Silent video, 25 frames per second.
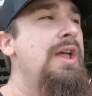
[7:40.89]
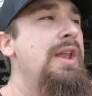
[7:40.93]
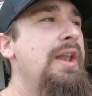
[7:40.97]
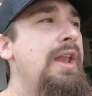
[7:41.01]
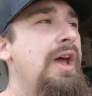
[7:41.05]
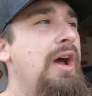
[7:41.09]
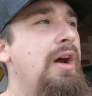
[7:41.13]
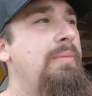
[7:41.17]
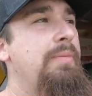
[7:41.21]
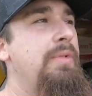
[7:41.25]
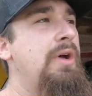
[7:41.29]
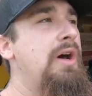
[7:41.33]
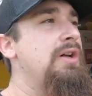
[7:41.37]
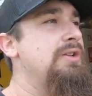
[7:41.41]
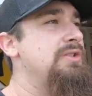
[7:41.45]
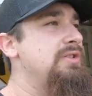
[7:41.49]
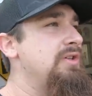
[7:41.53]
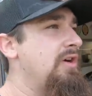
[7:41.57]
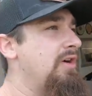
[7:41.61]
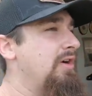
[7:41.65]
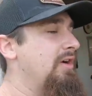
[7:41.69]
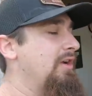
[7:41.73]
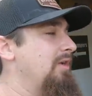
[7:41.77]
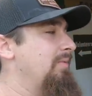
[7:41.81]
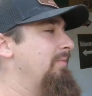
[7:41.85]
Now I'm not
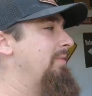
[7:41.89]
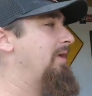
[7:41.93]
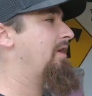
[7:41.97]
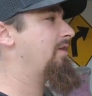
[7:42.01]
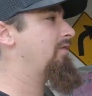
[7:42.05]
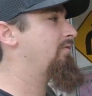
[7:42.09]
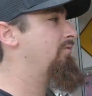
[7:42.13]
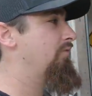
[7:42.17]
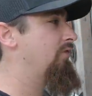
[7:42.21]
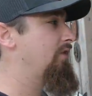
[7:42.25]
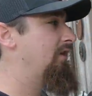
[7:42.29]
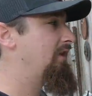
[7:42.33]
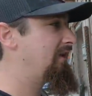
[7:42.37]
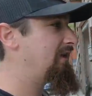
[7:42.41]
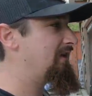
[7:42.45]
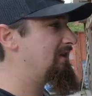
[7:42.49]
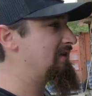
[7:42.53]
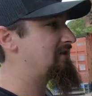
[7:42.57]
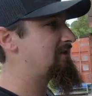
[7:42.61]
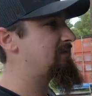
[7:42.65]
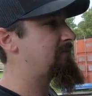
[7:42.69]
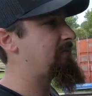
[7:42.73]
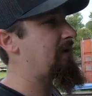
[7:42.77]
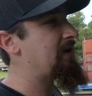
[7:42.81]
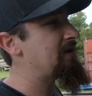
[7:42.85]
talking about a really
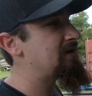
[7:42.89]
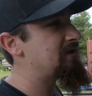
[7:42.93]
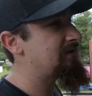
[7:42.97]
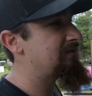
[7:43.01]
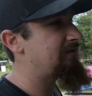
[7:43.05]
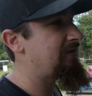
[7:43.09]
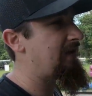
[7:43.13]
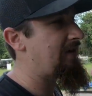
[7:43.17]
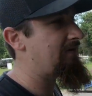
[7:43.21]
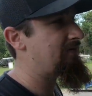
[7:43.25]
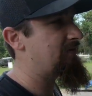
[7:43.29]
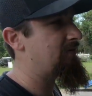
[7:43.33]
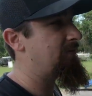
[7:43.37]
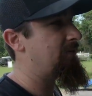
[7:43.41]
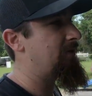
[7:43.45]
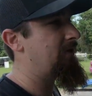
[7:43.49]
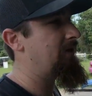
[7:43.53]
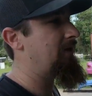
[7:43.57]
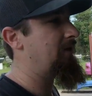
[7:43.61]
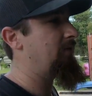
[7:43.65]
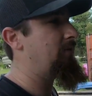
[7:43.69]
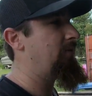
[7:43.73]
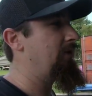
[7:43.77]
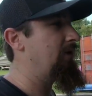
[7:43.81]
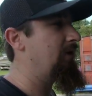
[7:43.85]
expensive
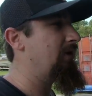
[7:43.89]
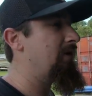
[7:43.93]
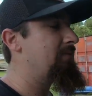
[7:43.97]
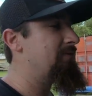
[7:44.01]
aftermarket wheel.